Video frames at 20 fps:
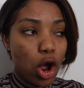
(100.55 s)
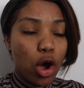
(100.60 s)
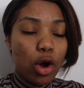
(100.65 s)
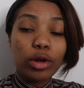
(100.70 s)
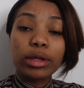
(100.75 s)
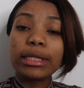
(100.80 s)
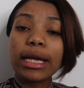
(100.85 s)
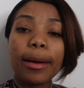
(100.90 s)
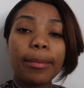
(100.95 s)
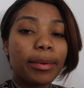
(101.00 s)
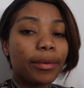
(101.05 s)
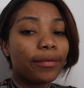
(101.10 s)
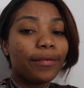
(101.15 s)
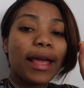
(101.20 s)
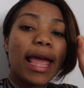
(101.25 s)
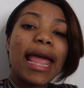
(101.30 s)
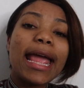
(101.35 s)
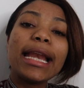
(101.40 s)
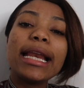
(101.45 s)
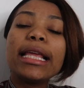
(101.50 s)
on top of
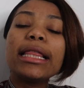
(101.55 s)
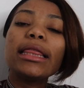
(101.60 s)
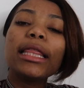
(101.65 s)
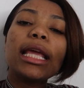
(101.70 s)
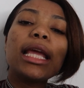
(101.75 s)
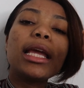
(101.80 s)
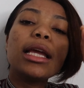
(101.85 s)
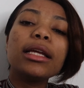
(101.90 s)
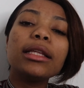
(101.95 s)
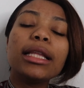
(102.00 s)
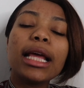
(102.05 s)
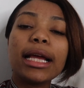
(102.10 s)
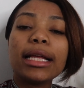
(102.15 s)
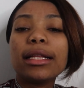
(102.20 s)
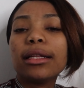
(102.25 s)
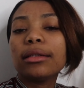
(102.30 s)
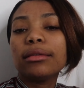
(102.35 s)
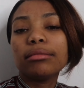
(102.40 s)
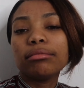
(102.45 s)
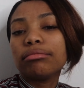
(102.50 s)
anything
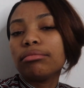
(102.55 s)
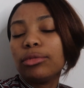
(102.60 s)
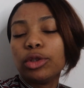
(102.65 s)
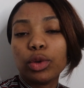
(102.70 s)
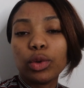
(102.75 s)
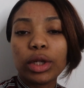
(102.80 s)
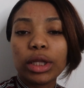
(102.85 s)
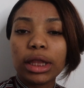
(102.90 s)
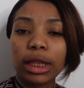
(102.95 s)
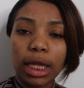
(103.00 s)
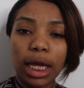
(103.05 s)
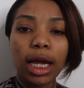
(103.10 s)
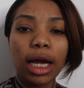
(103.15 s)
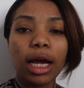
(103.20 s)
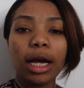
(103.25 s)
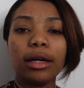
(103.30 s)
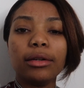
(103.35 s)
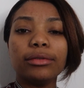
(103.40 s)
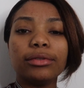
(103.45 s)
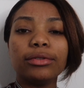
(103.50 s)
that you could think
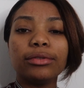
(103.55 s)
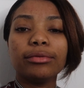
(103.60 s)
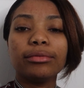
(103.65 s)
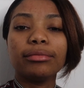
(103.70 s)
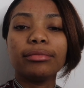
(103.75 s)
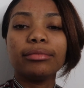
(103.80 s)
of.